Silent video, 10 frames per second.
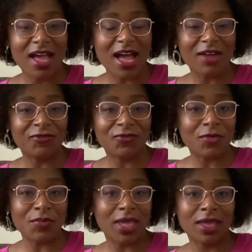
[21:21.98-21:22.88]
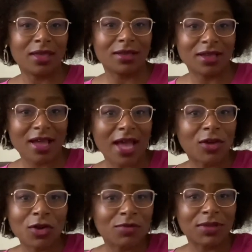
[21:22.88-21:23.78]
And for me, I
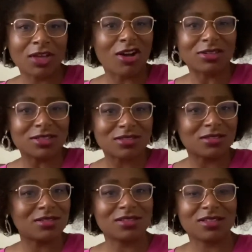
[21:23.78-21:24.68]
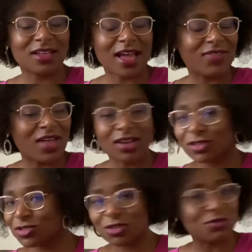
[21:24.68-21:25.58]
gotta be constant. And that is
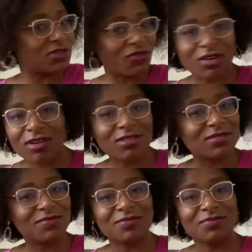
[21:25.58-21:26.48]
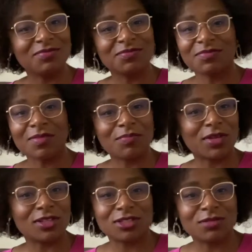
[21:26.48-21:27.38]
so difficult.
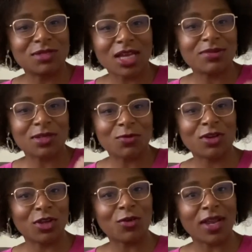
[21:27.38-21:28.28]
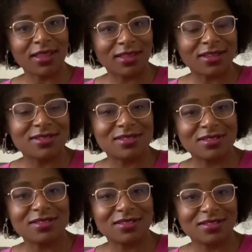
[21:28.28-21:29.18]
Because sometimes I wanna go like this.
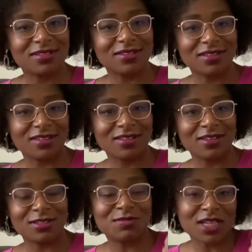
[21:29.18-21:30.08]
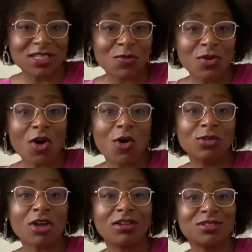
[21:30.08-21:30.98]
Sometimes I wanna hold
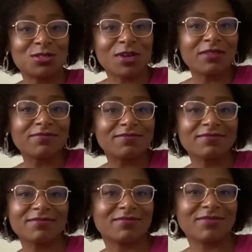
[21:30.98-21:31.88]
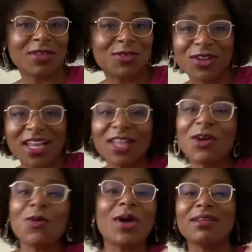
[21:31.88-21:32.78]
on to it and not let it
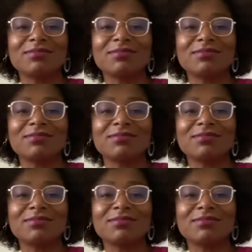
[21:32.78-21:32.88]
go away.